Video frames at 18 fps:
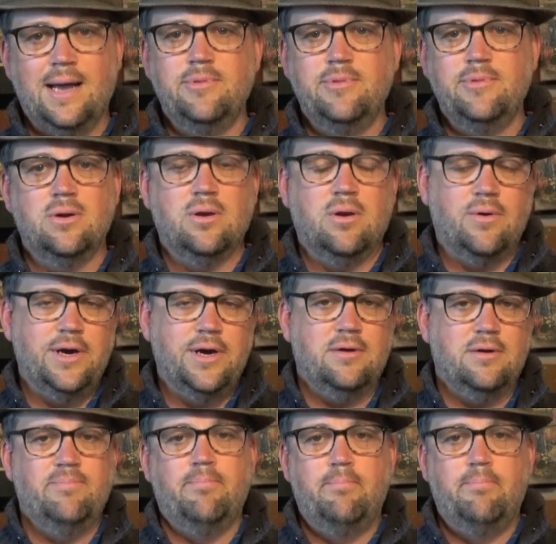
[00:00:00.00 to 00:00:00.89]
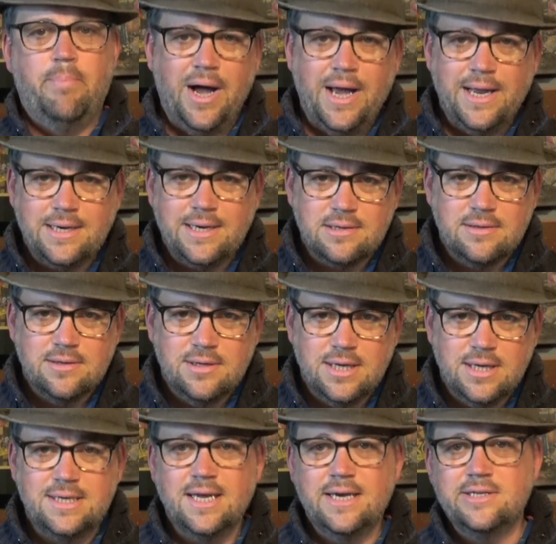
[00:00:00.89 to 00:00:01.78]
I'm no lawyer, but
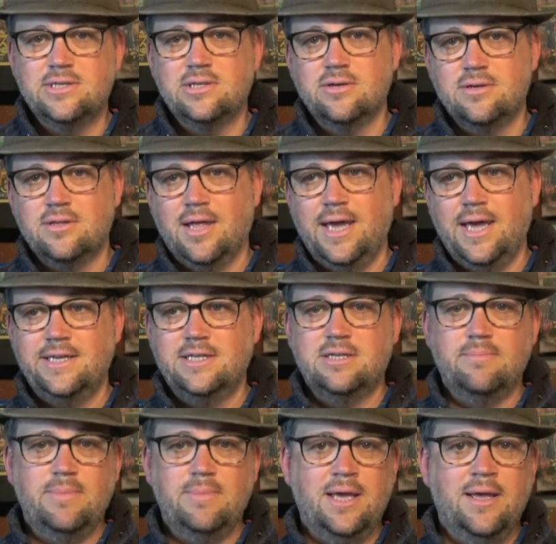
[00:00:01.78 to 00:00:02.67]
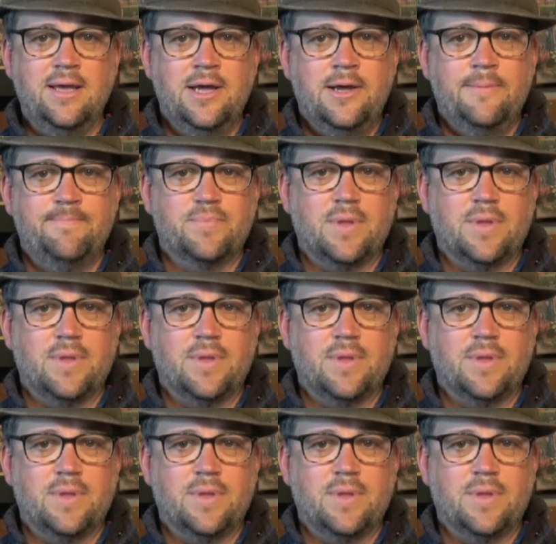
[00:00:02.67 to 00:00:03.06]
it does look like to me